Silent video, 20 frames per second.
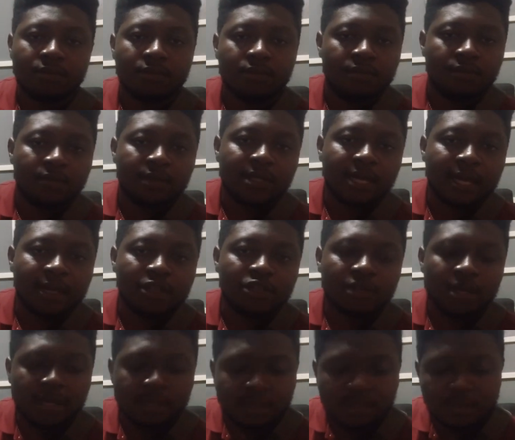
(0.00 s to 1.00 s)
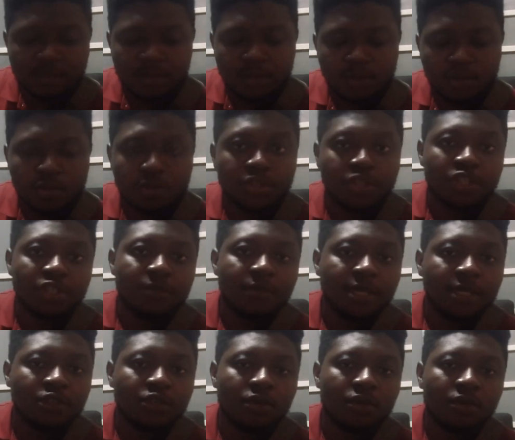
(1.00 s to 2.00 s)
traditional C major, G
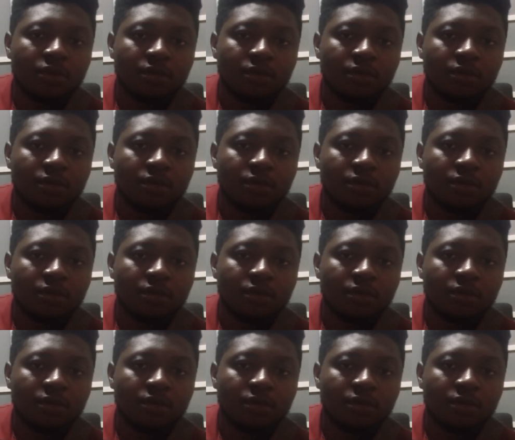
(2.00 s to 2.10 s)
major,